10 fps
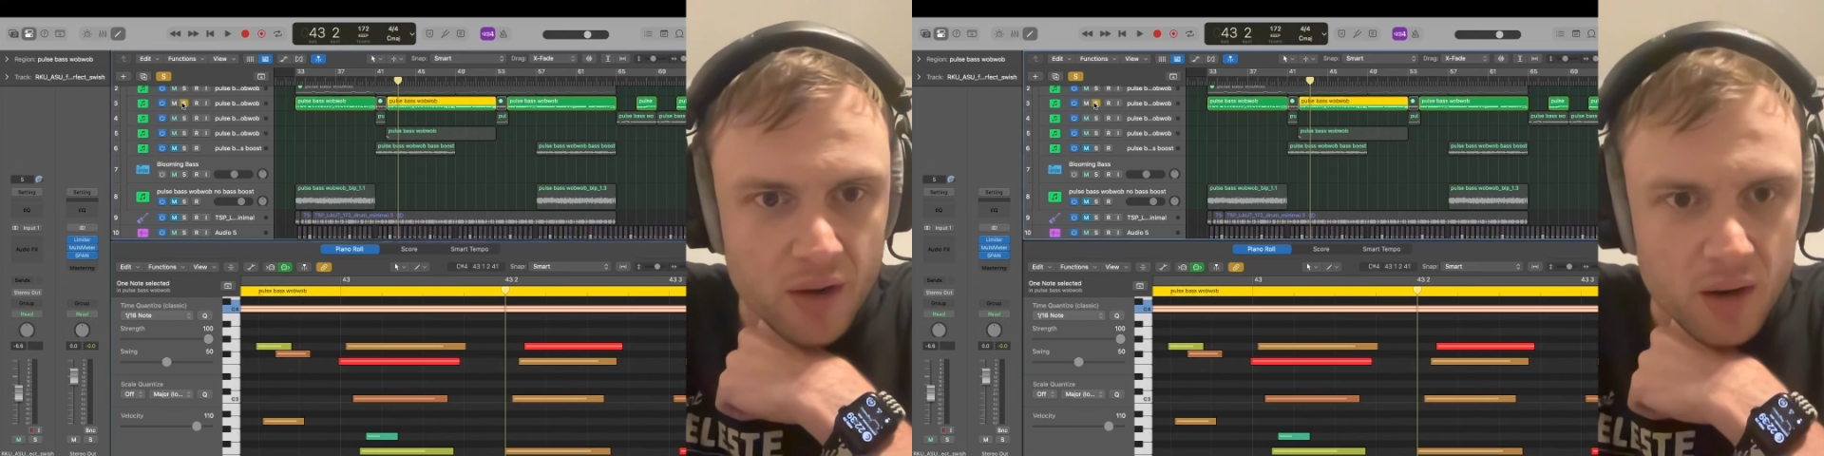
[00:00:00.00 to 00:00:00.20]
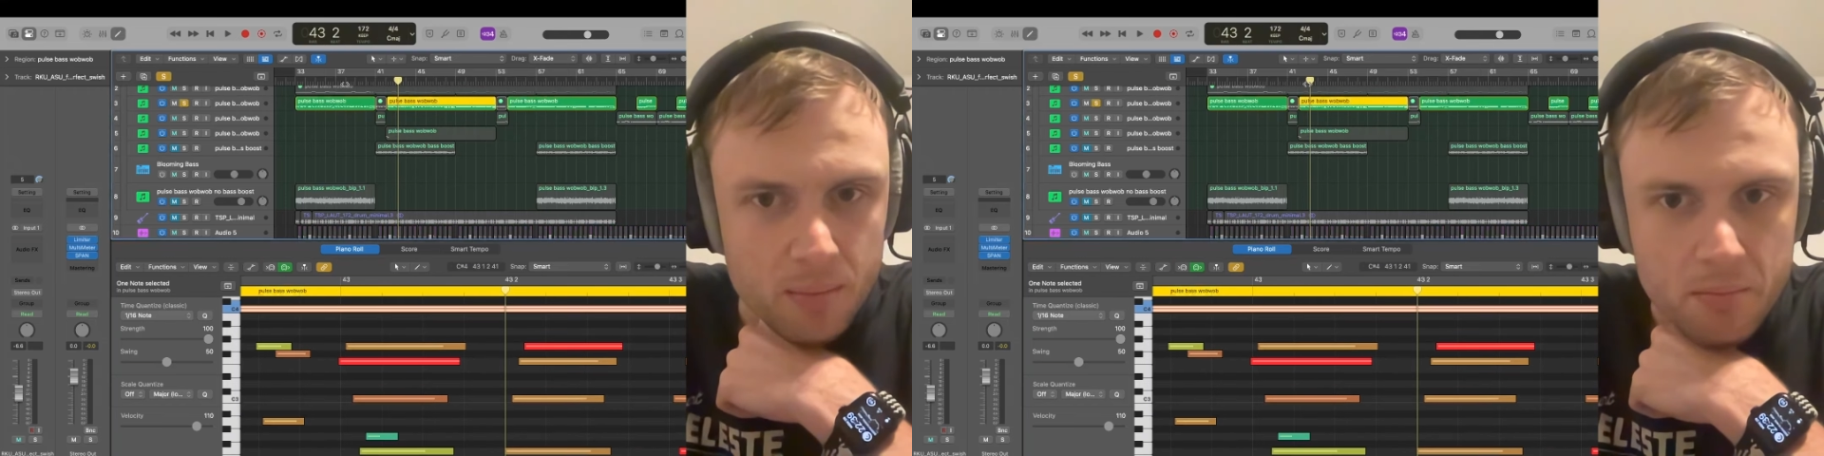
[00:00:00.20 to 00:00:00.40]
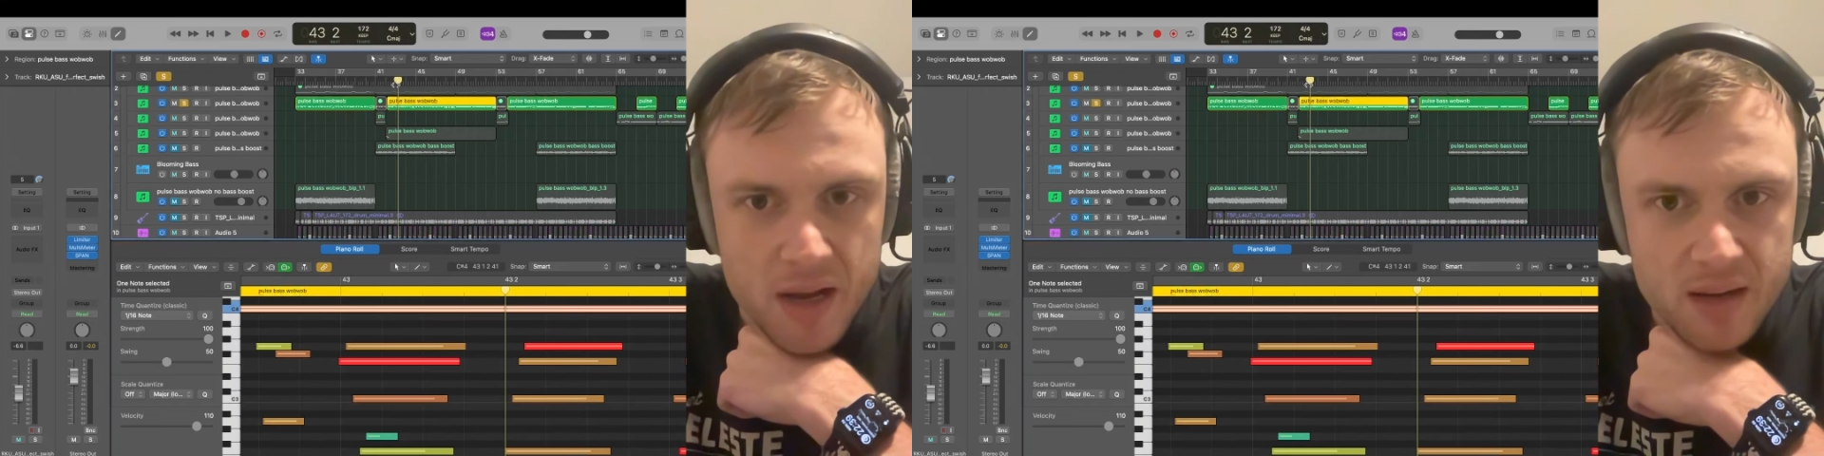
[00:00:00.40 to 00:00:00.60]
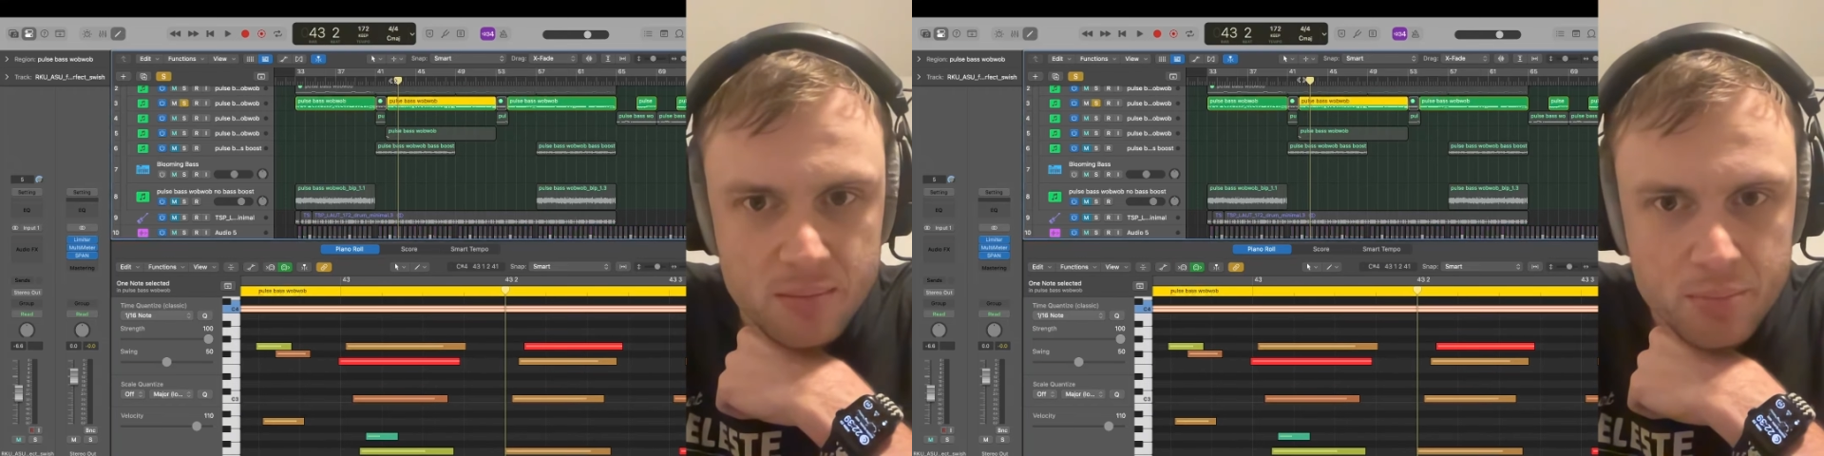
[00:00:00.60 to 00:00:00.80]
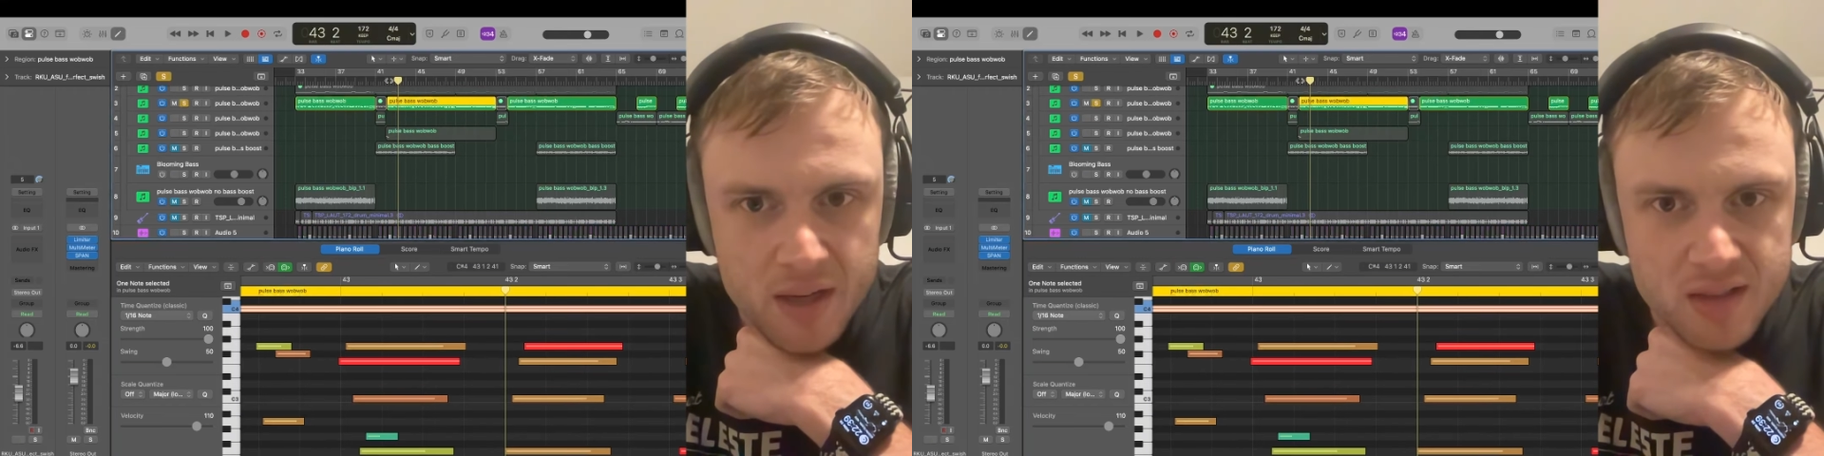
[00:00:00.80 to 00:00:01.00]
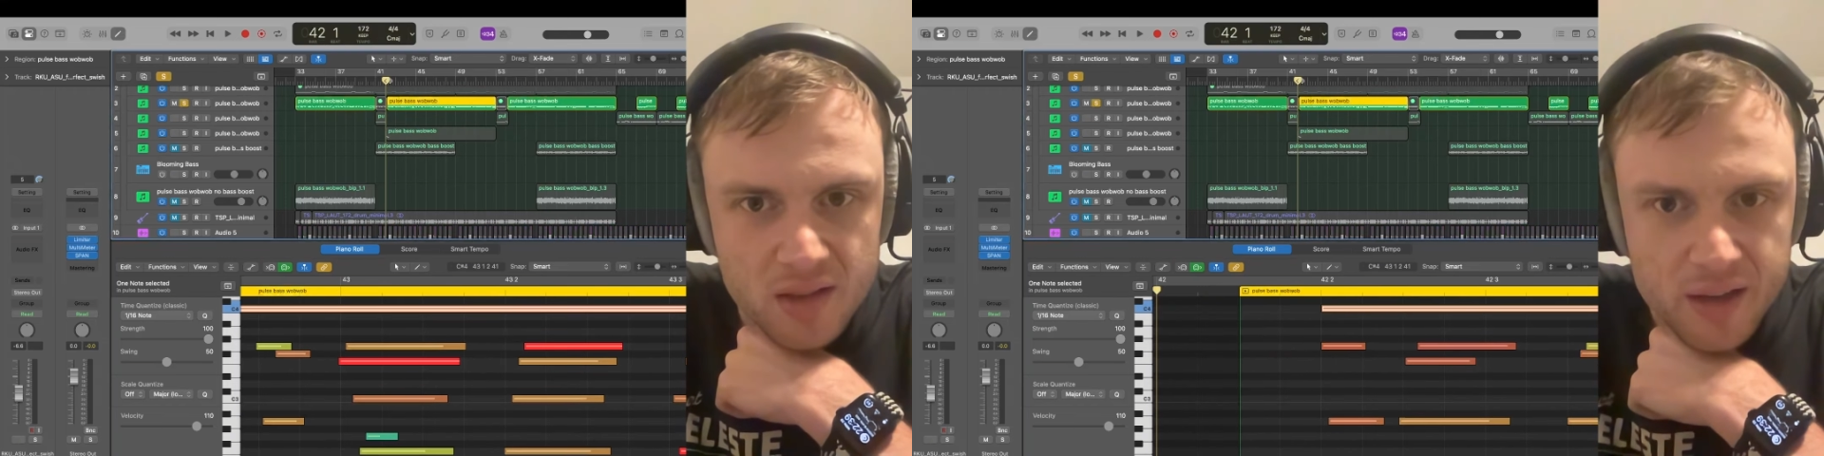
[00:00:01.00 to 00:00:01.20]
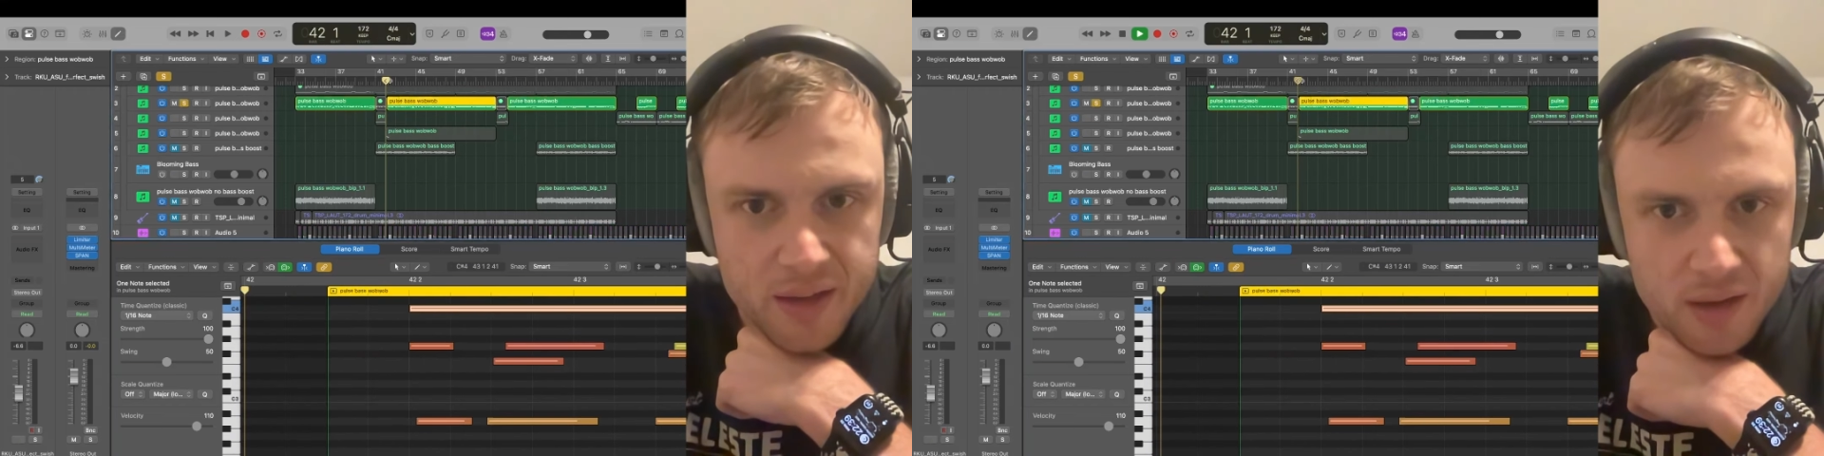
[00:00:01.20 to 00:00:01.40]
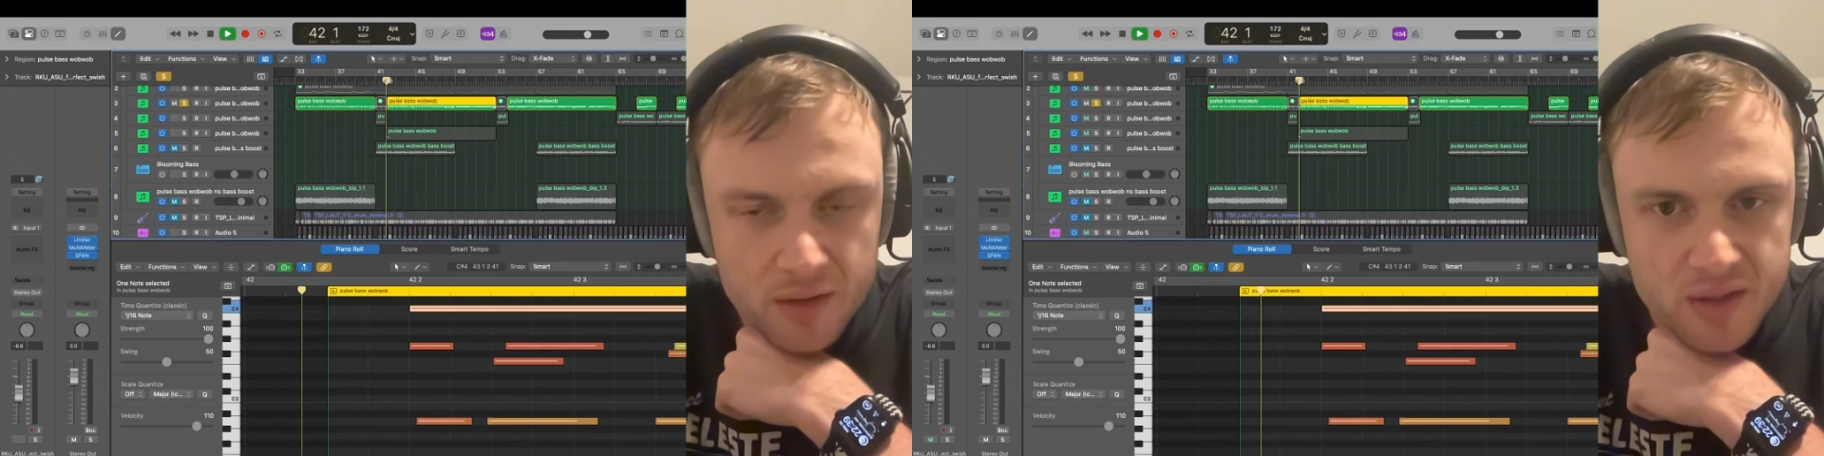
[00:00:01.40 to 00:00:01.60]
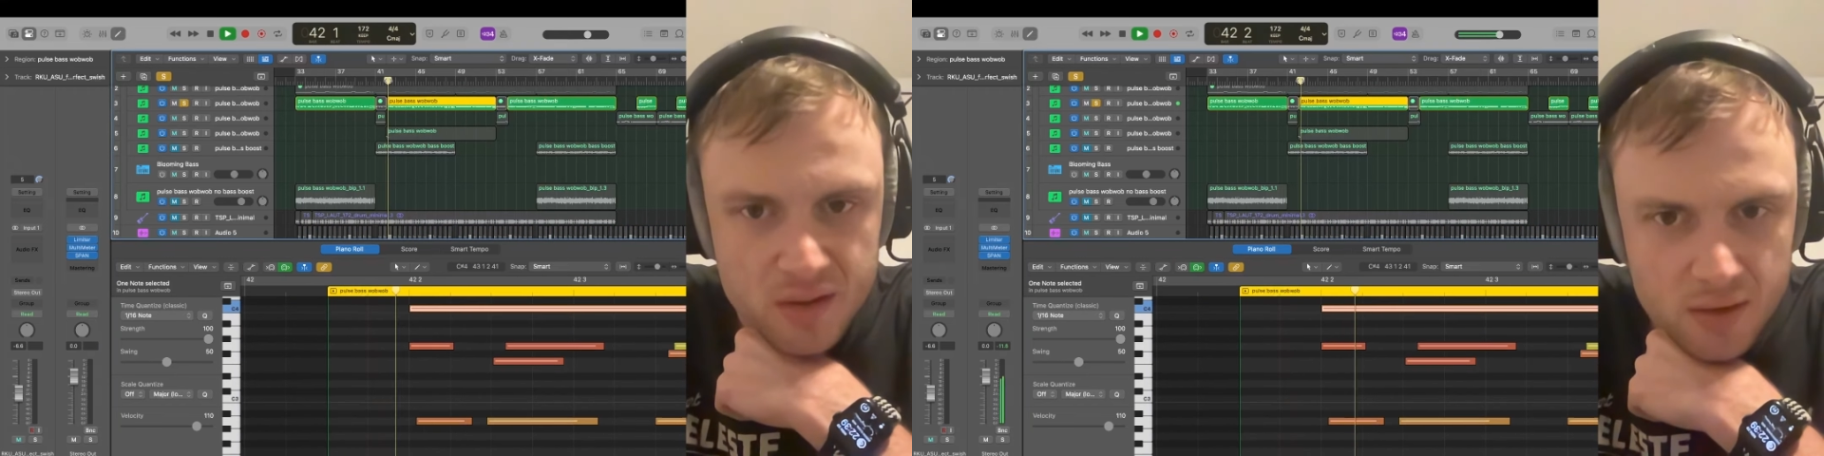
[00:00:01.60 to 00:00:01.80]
our main bass line here. There's